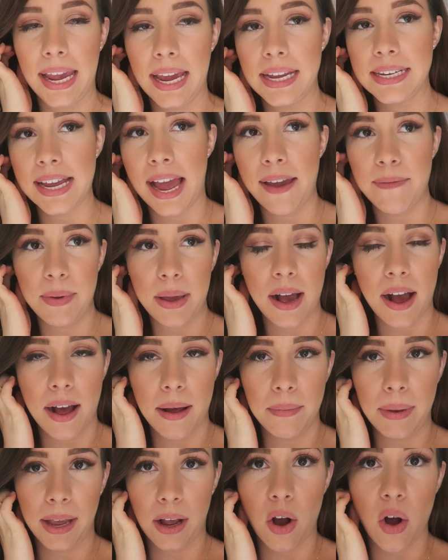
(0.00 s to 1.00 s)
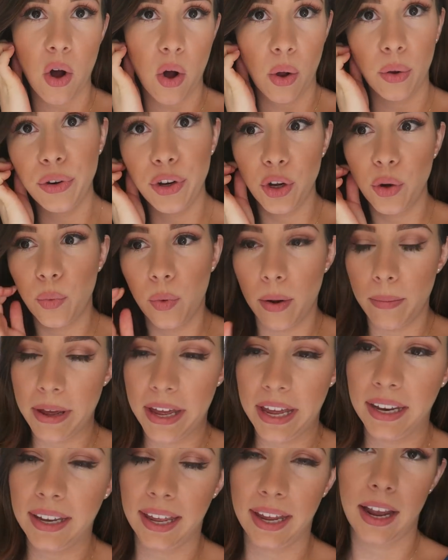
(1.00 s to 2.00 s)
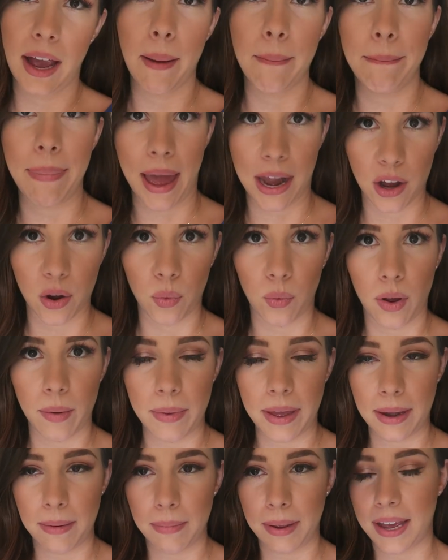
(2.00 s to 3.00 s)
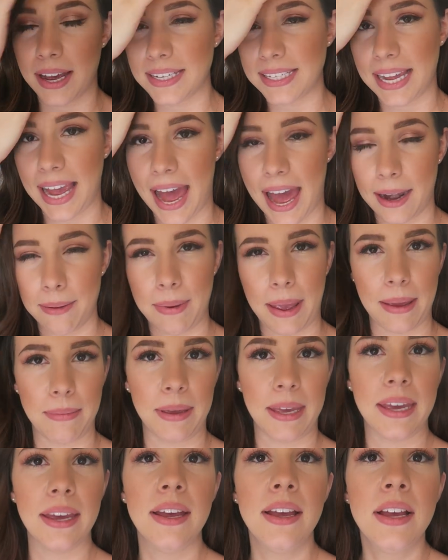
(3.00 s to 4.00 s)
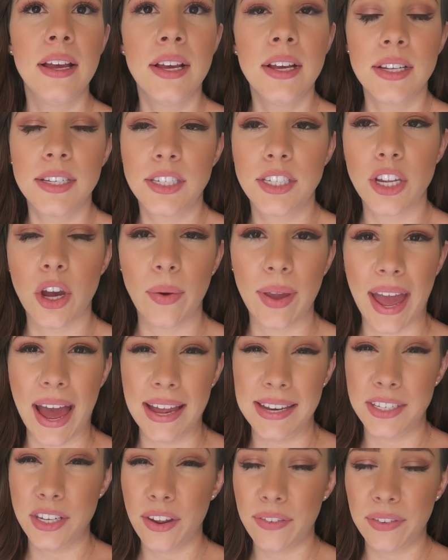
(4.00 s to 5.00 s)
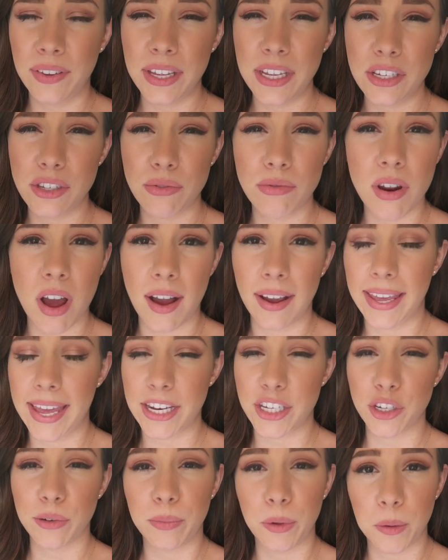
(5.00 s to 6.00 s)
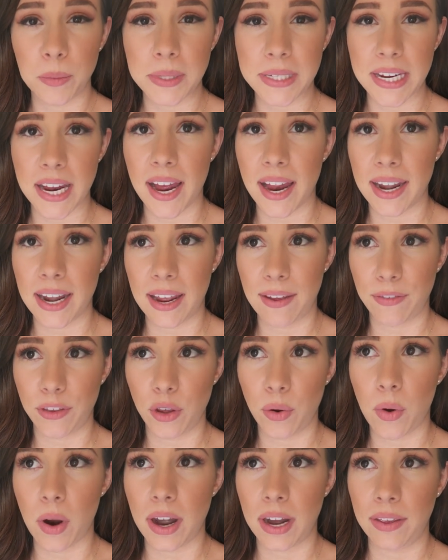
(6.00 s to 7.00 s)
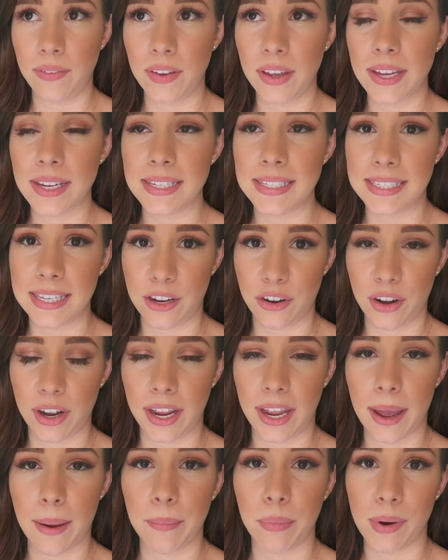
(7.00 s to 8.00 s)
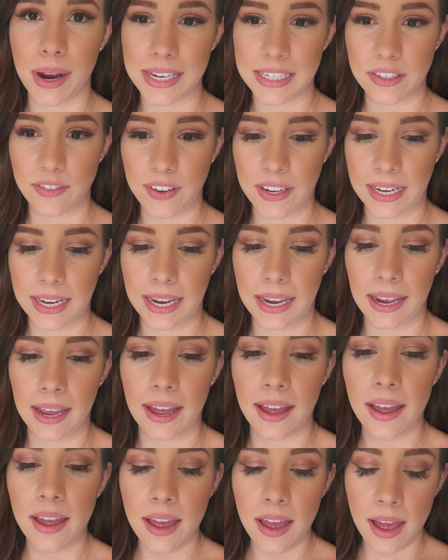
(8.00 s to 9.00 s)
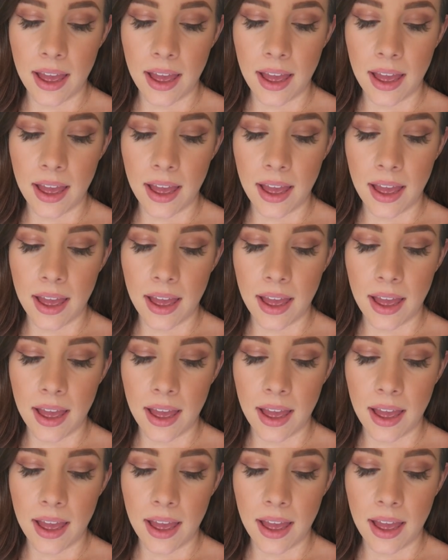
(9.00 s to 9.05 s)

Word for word: and I become like a whole new woman, like a better woman because I had a baby. So yeah, definitely do not get your boobs done if you are even considering breastfeeding.